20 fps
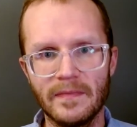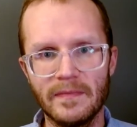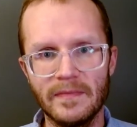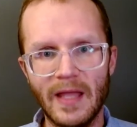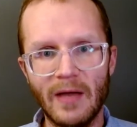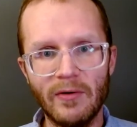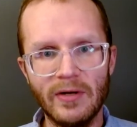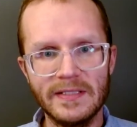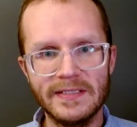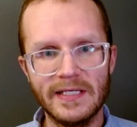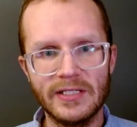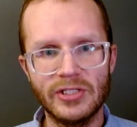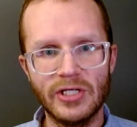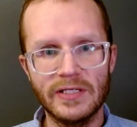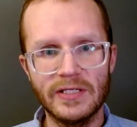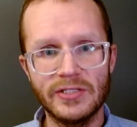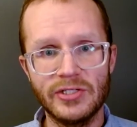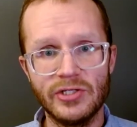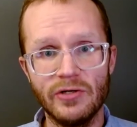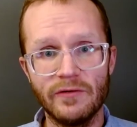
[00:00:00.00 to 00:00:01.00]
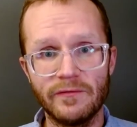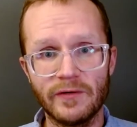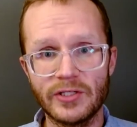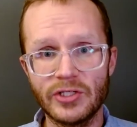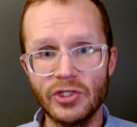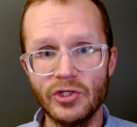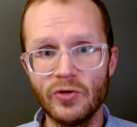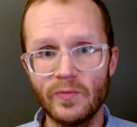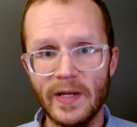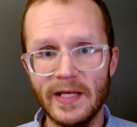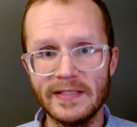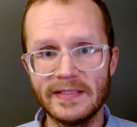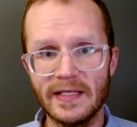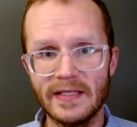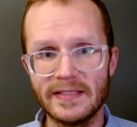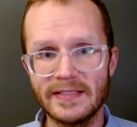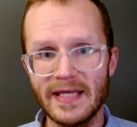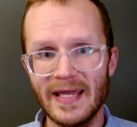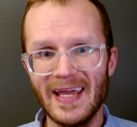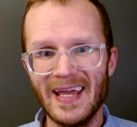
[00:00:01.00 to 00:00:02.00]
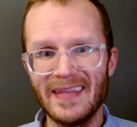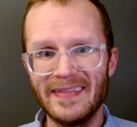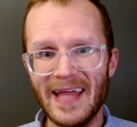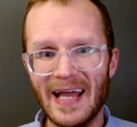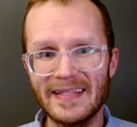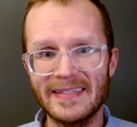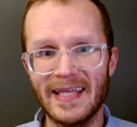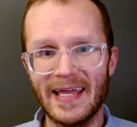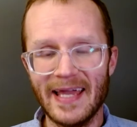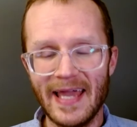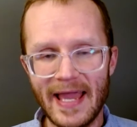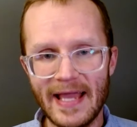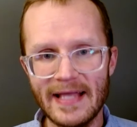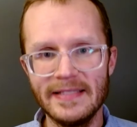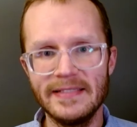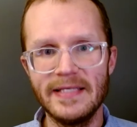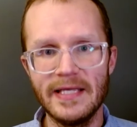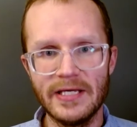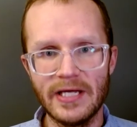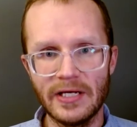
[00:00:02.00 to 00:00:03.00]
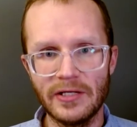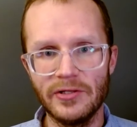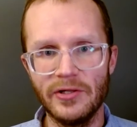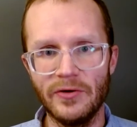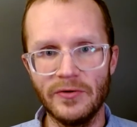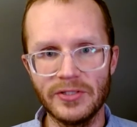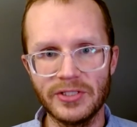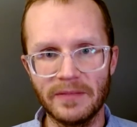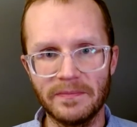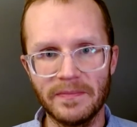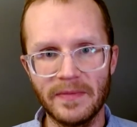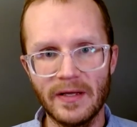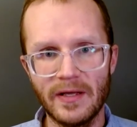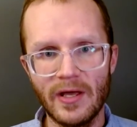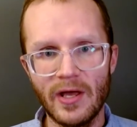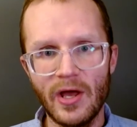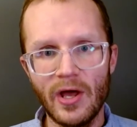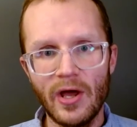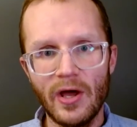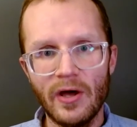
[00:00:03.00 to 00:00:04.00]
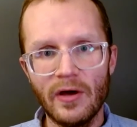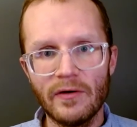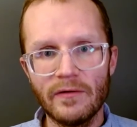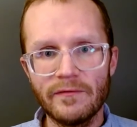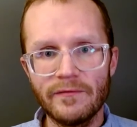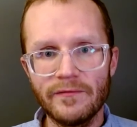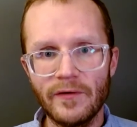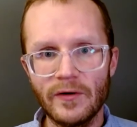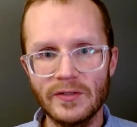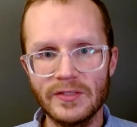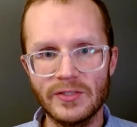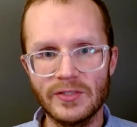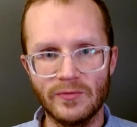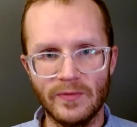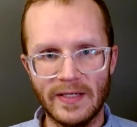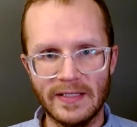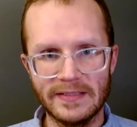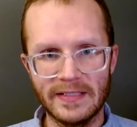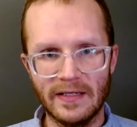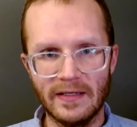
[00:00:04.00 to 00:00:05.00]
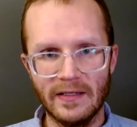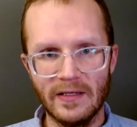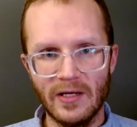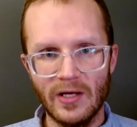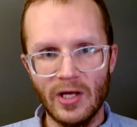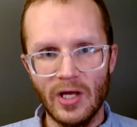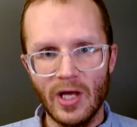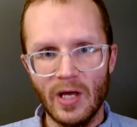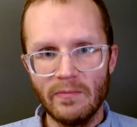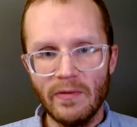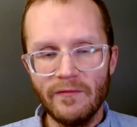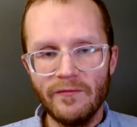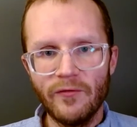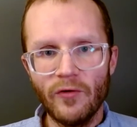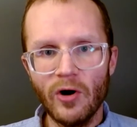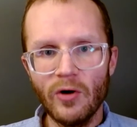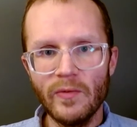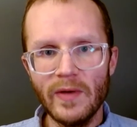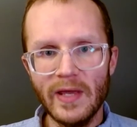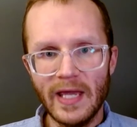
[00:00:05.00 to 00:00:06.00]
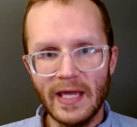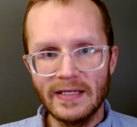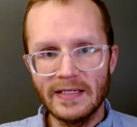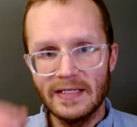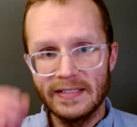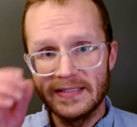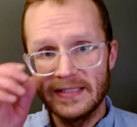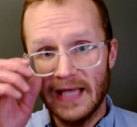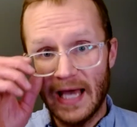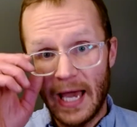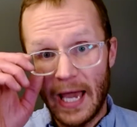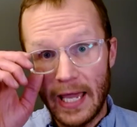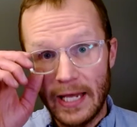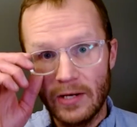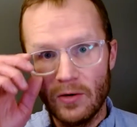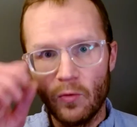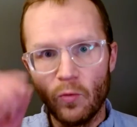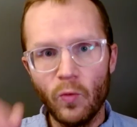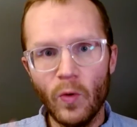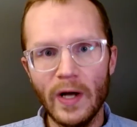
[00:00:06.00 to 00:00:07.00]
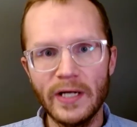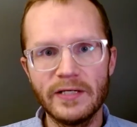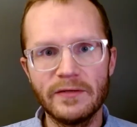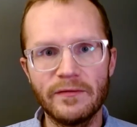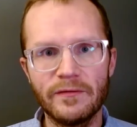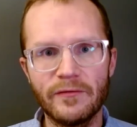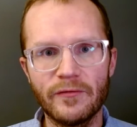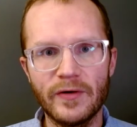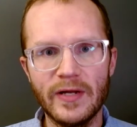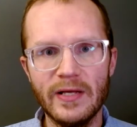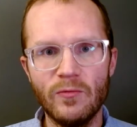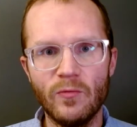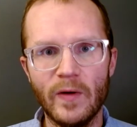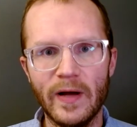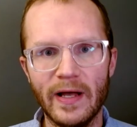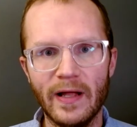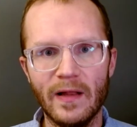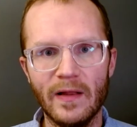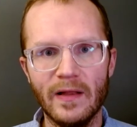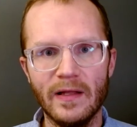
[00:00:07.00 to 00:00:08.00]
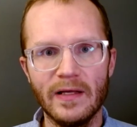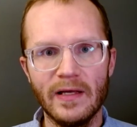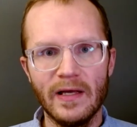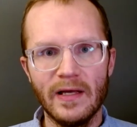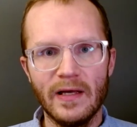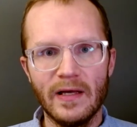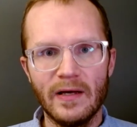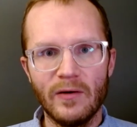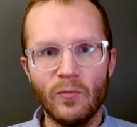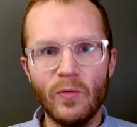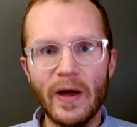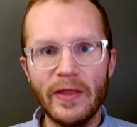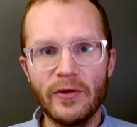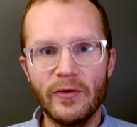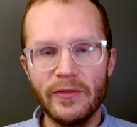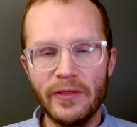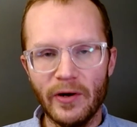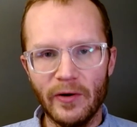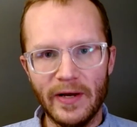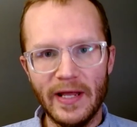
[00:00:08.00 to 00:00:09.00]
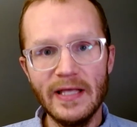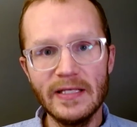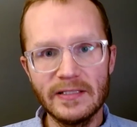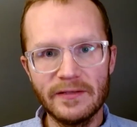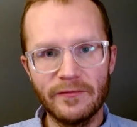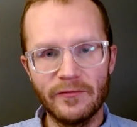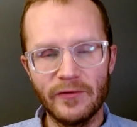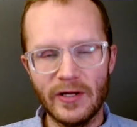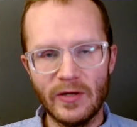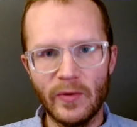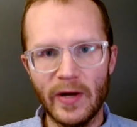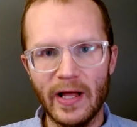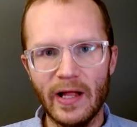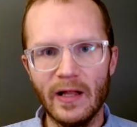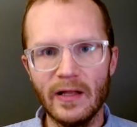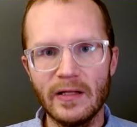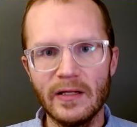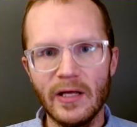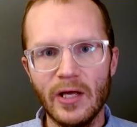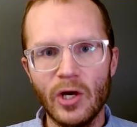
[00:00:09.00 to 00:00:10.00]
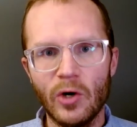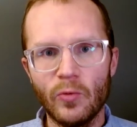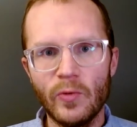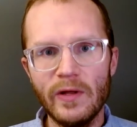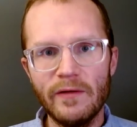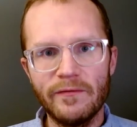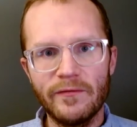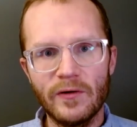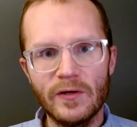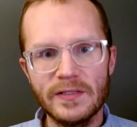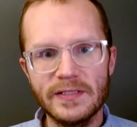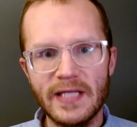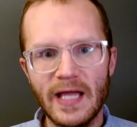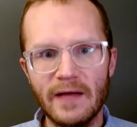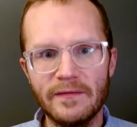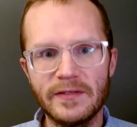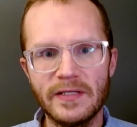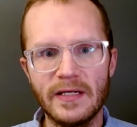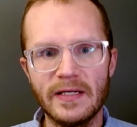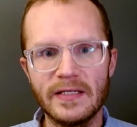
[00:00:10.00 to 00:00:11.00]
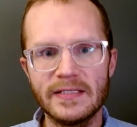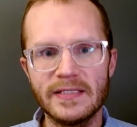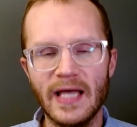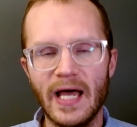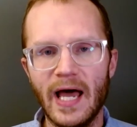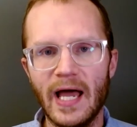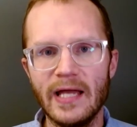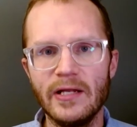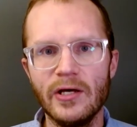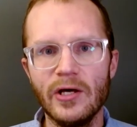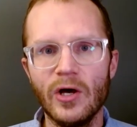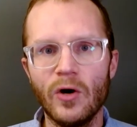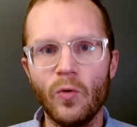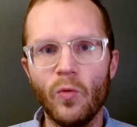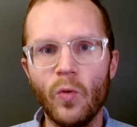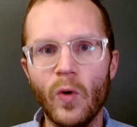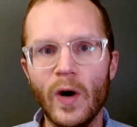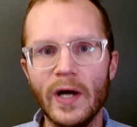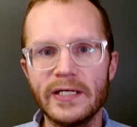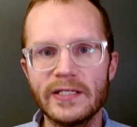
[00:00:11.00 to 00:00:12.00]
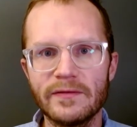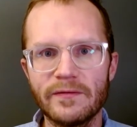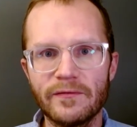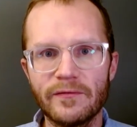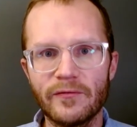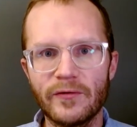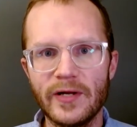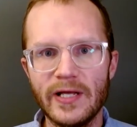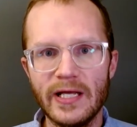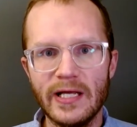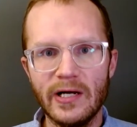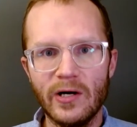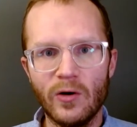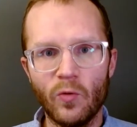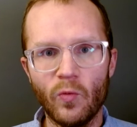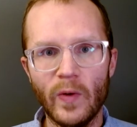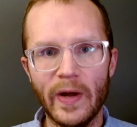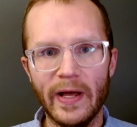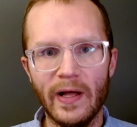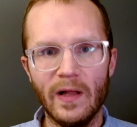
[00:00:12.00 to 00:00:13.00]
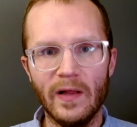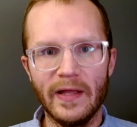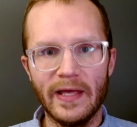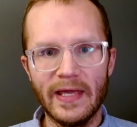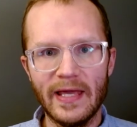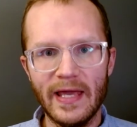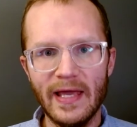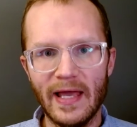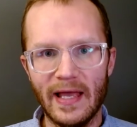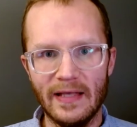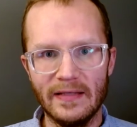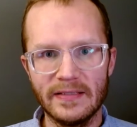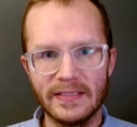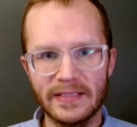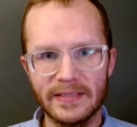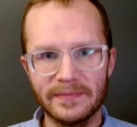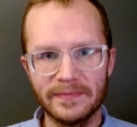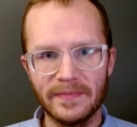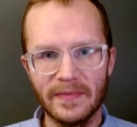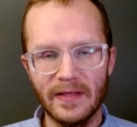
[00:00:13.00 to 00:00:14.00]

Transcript: Now, I want to suggest to you for two reasons that's a hasty conclusion. First reason, before we can decide what free will, whether there is free will, we first have to decide what free will is.